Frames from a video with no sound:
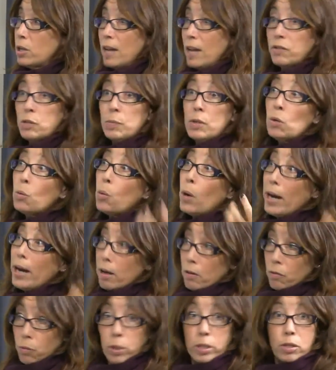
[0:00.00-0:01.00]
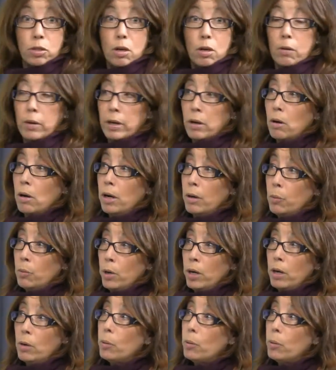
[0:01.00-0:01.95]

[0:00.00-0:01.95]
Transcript: So you have to be aware of what's going on. Mm -hmm. Where, mm-hmm.